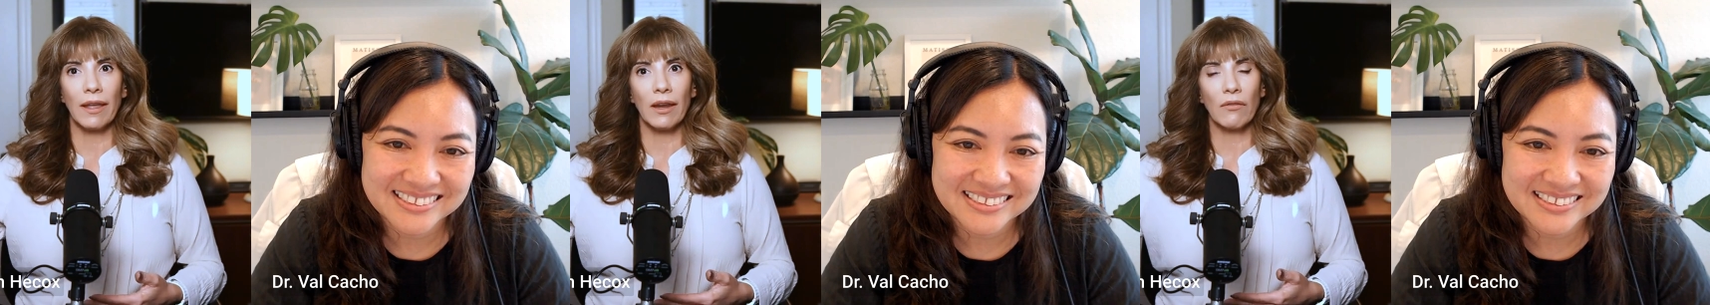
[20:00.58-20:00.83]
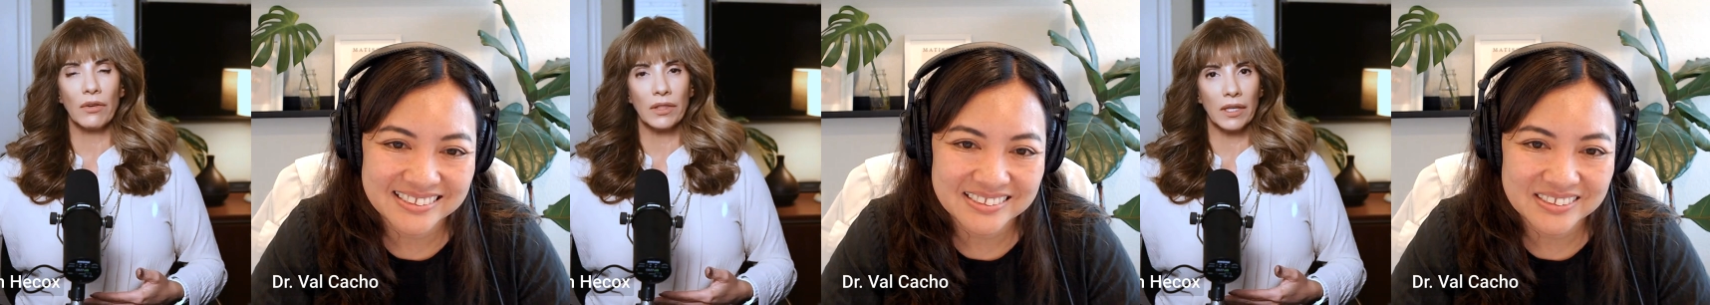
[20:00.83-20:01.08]

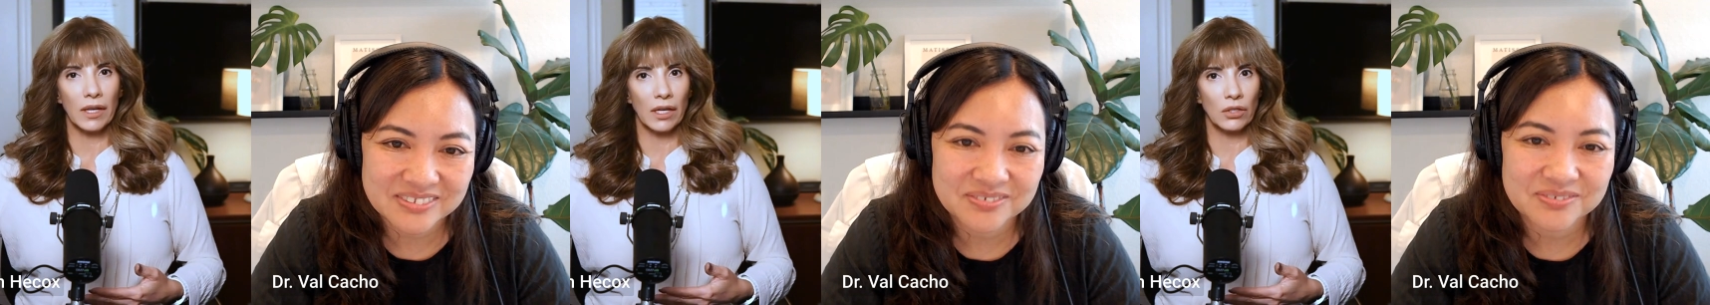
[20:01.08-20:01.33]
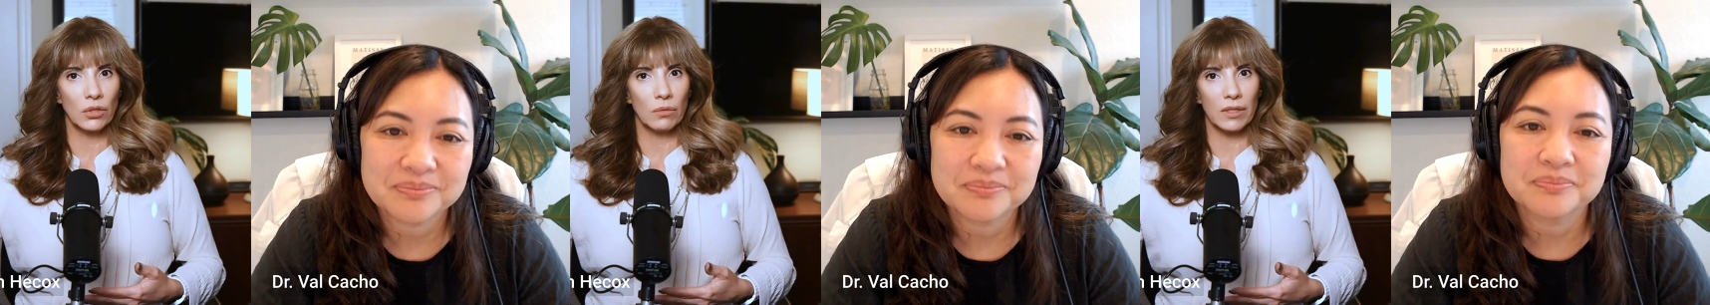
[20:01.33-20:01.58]
Speaker 1: everything I
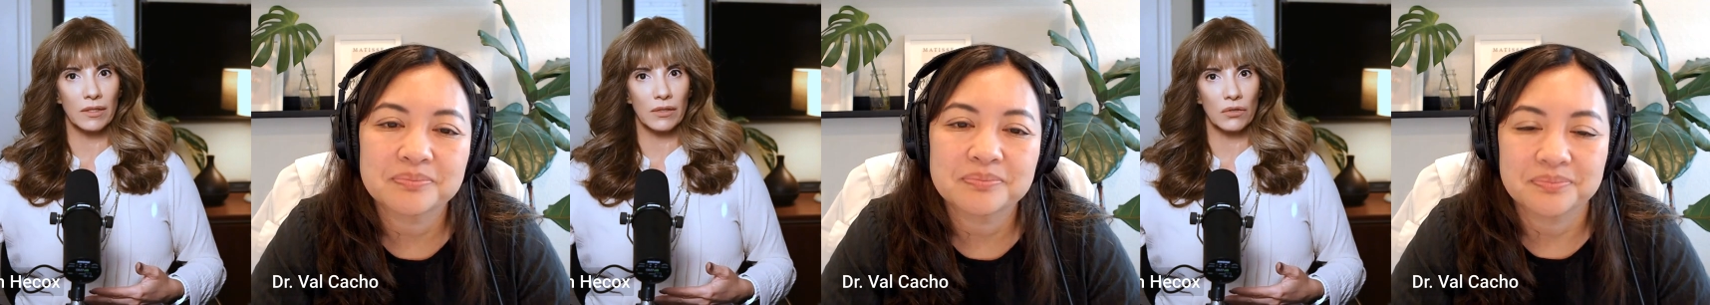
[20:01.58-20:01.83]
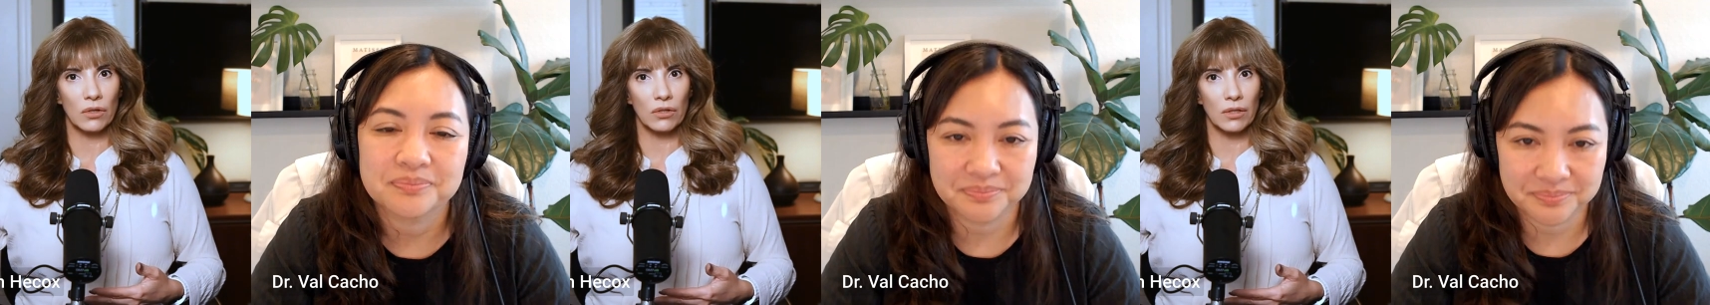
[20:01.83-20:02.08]
do as I
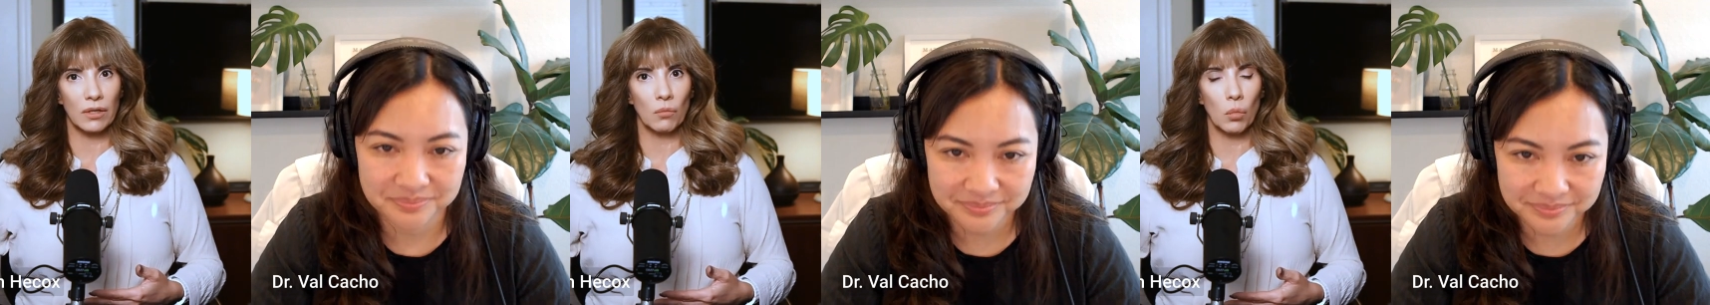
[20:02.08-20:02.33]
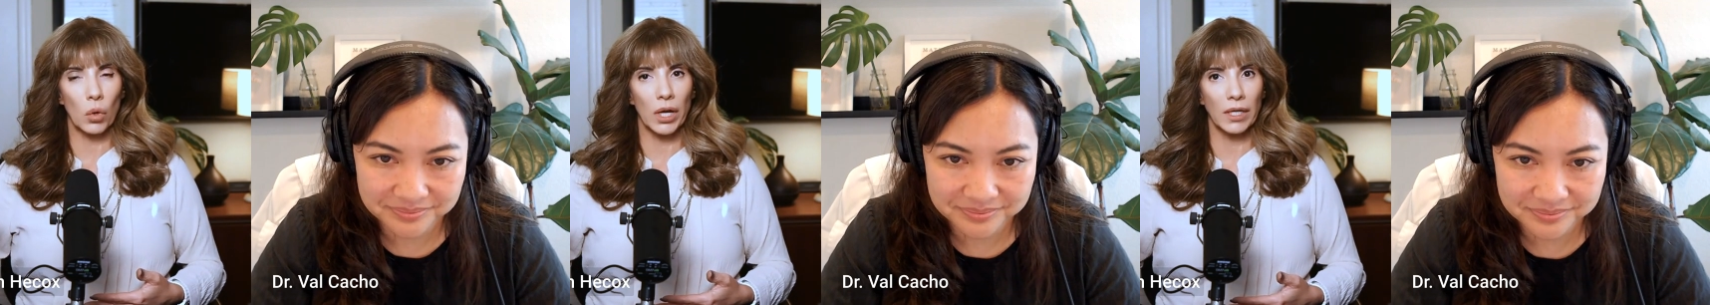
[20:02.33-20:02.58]
start to
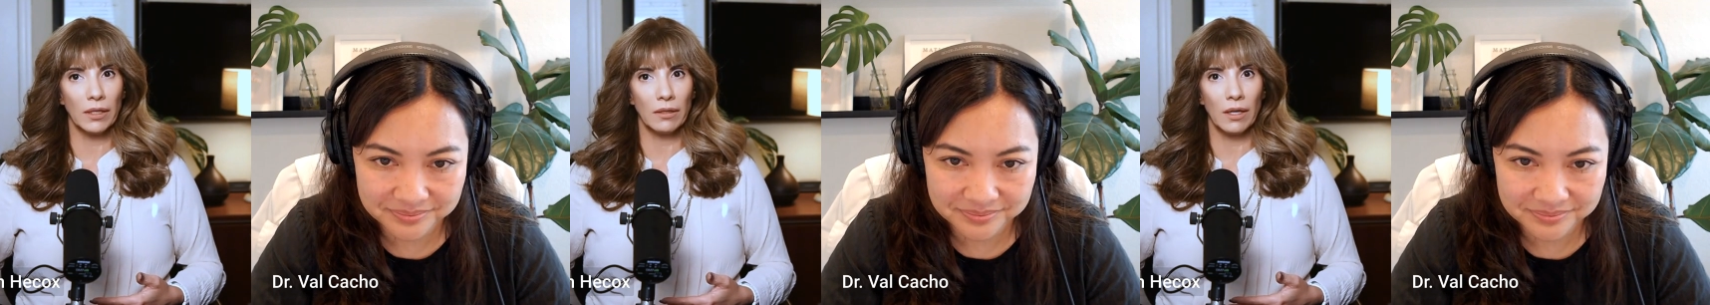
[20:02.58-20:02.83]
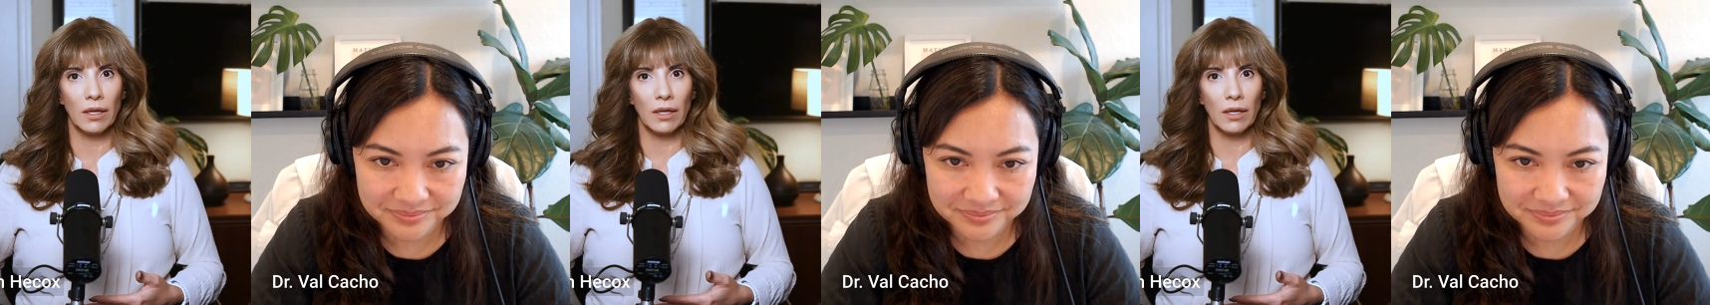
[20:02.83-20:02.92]
unwind.